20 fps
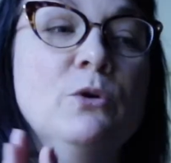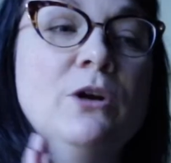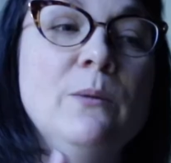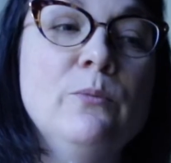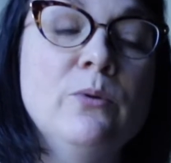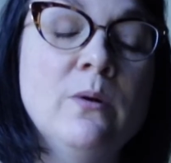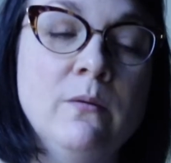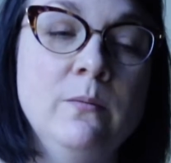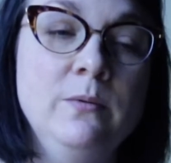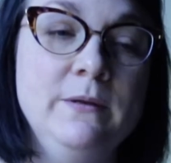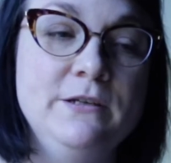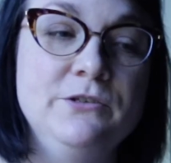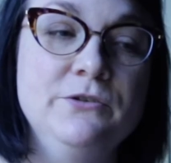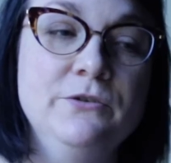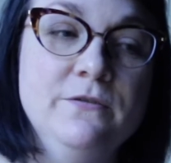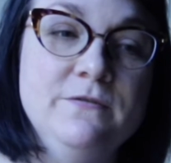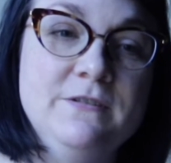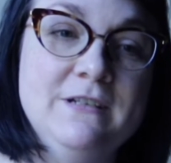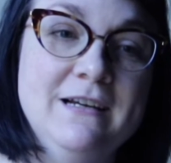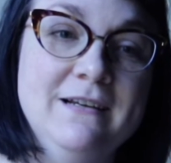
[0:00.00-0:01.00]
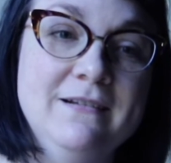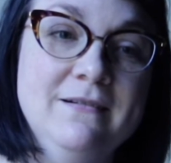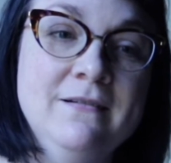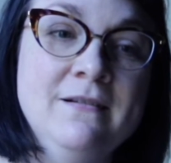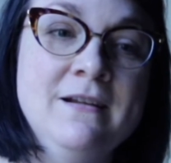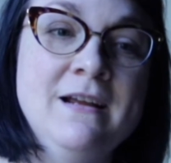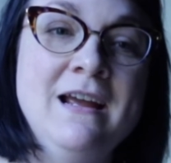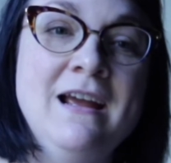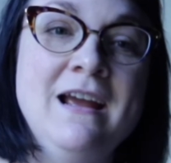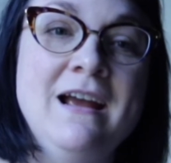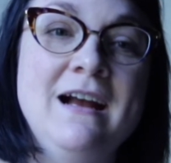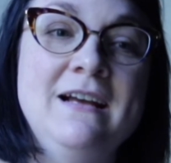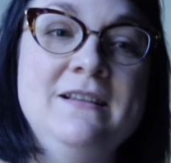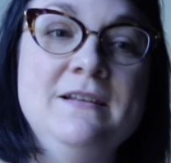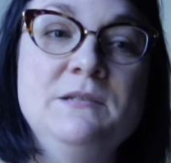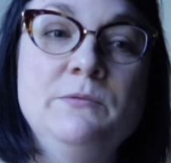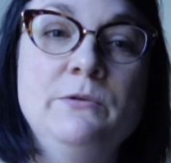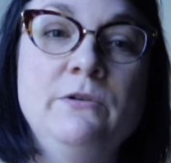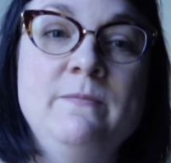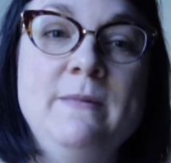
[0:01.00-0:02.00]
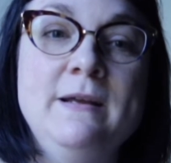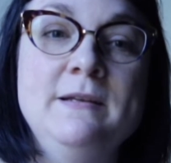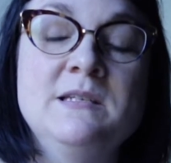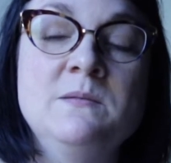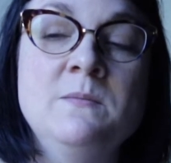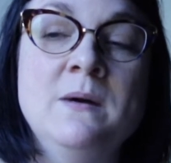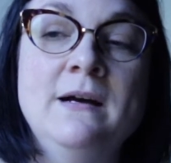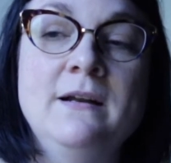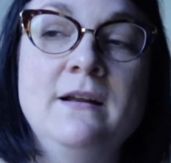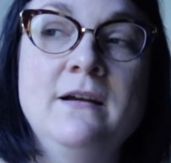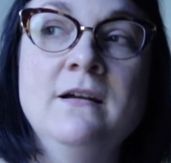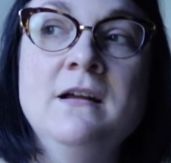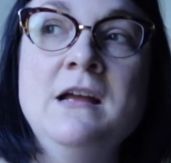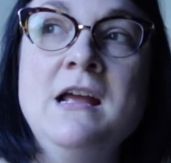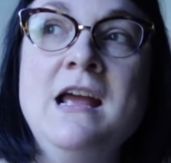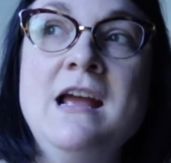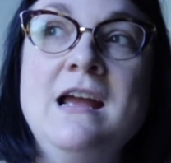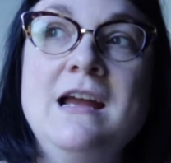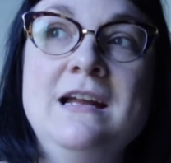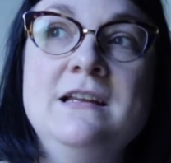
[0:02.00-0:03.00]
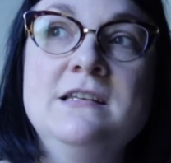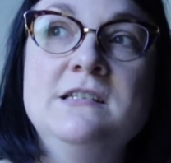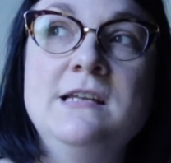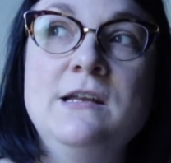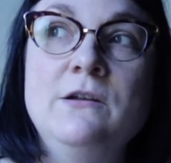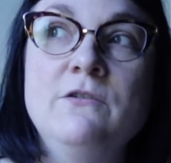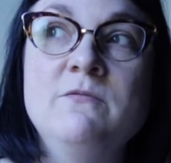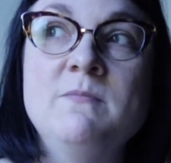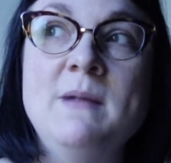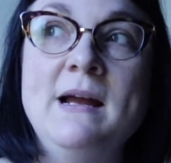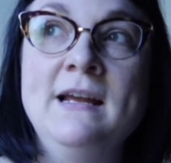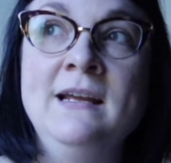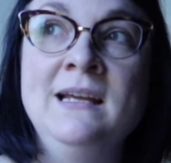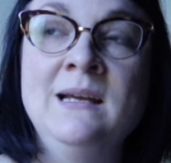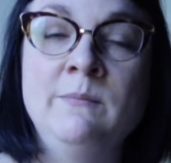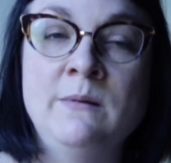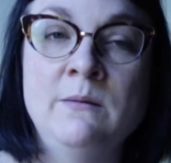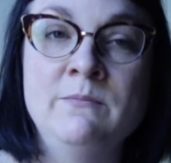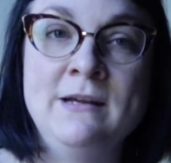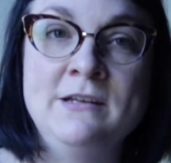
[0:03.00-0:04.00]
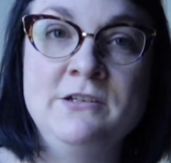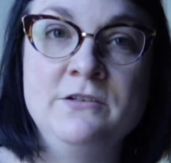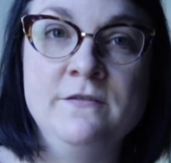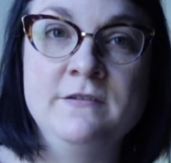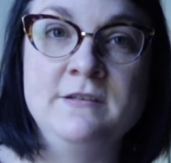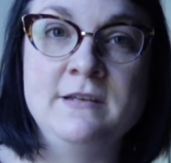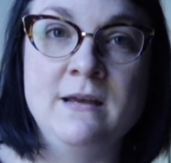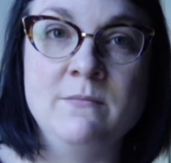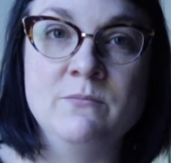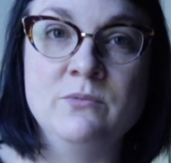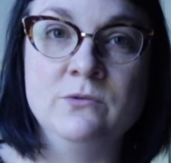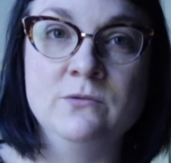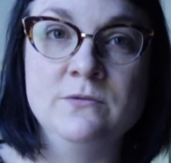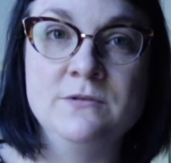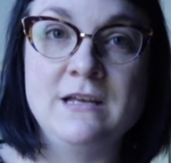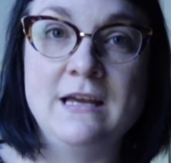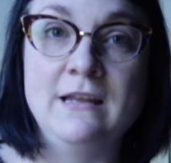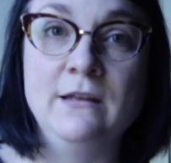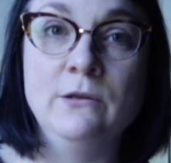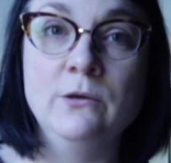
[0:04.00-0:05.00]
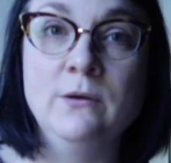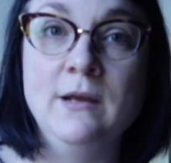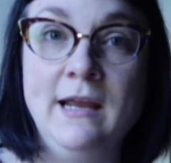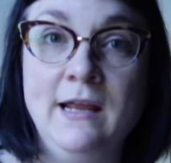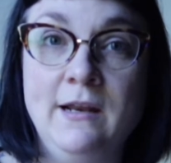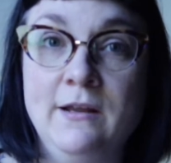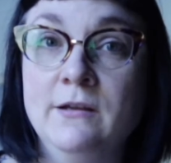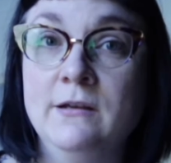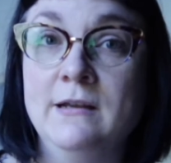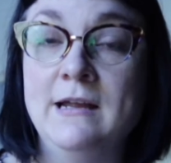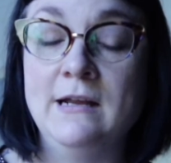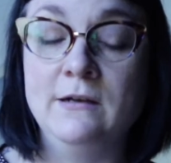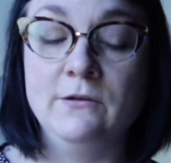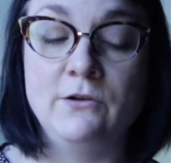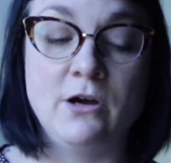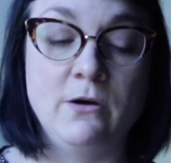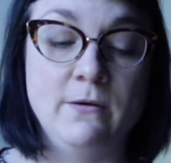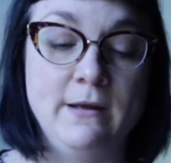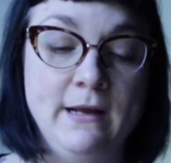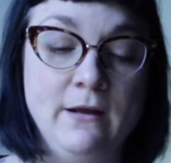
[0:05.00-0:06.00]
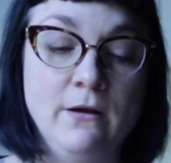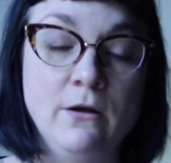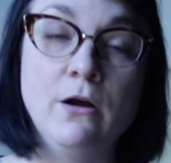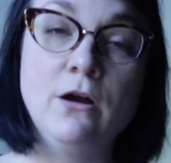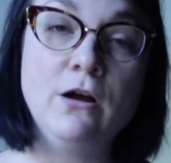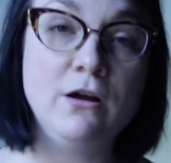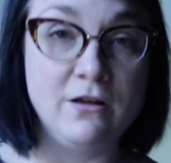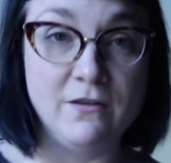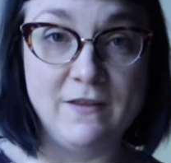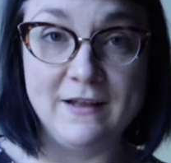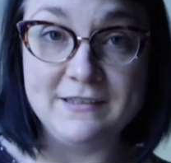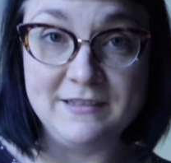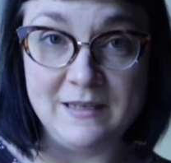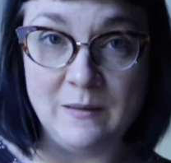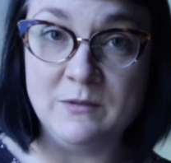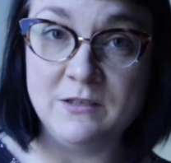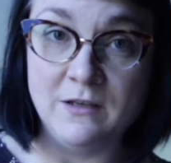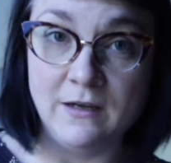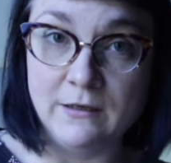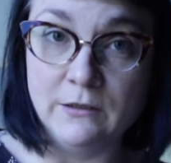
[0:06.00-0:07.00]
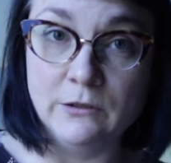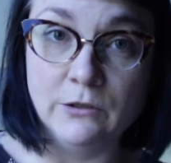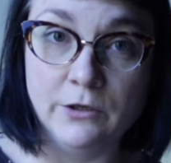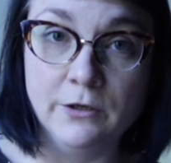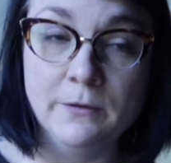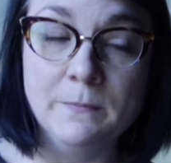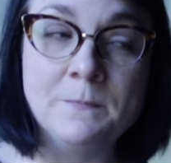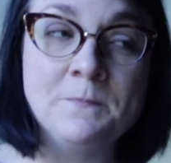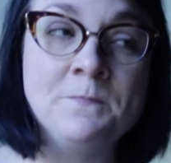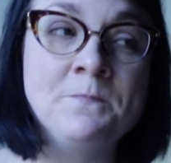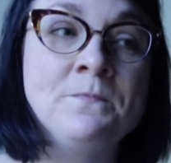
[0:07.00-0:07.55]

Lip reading: I probably should have done, and this would have been smarter, instead of making up a bunch of samples and looking at it and going, oh, that seems like a lot,